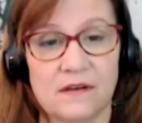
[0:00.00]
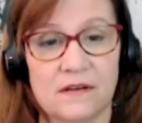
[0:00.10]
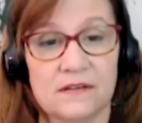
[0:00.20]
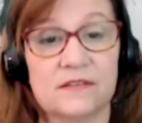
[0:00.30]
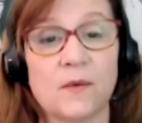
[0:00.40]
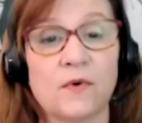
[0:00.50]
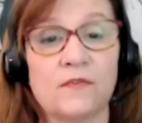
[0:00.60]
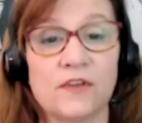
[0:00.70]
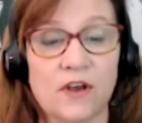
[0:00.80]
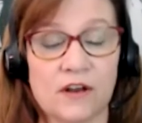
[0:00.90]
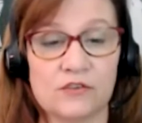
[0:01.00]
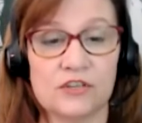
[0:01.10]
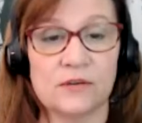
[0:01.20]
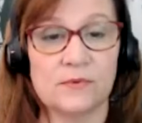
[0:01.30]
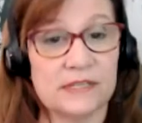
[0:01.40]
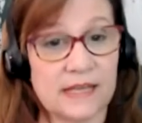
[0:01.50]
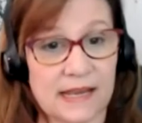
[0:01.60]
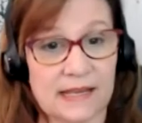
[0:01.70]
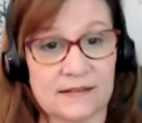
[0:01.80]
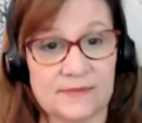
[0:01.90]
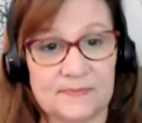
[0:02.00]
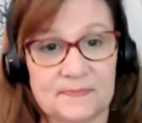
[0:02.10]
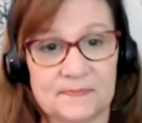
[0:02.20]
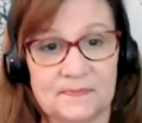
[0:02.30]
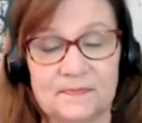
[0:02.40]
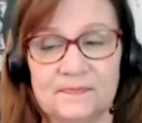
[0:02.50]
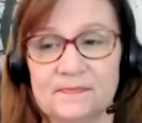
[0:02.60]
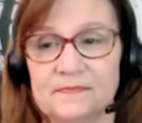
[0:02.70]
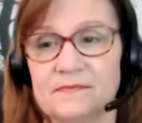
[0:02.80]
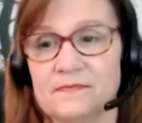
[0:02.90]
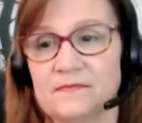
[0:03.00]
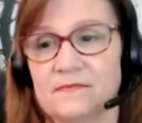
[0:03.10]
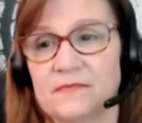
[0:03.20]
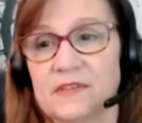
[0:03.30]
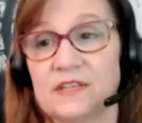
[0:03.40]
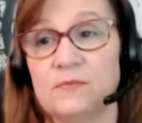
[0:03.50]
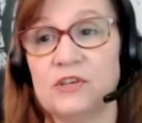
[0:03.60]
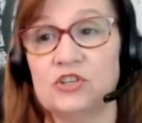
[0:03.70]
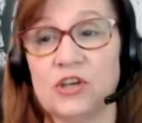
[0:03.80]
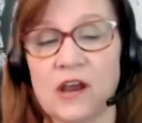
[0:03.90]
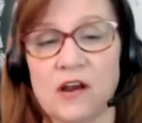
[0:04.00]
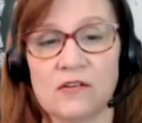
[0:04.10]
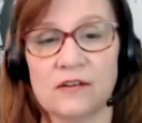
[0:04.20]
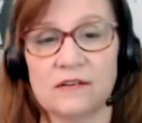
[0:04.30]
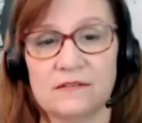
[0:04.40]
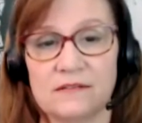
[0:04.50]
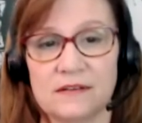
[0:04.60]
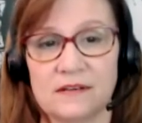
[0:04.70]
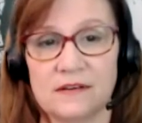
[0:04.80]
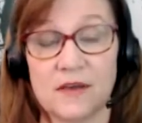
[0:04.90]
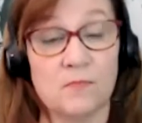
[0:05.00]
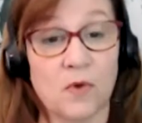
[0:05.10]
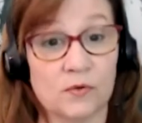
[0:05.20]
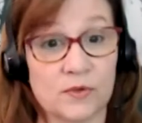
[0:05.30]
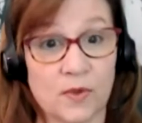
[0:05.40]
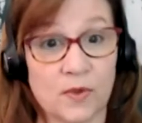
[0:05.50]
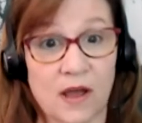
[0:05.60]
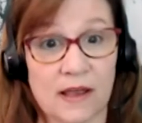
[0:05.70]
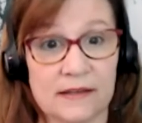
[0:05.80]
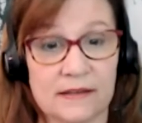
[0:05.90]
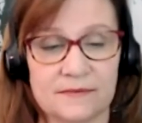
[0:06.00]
some of their energy to be taken, to be shared, multiplied.